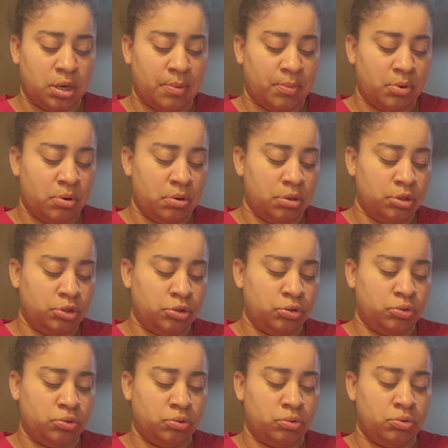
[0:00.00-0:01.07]
I'm going
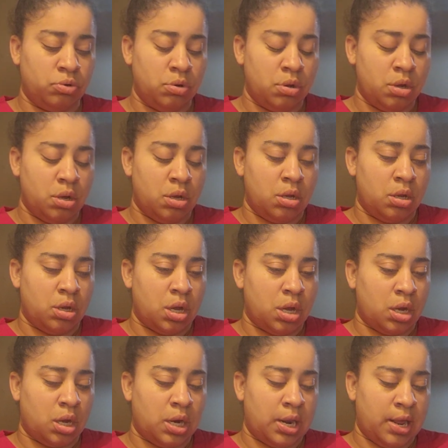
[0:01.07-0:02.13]
to
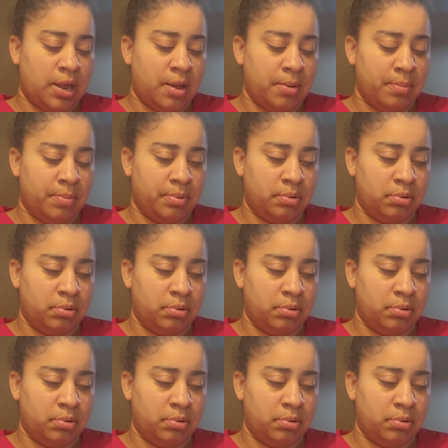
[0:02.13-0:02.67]
clamp,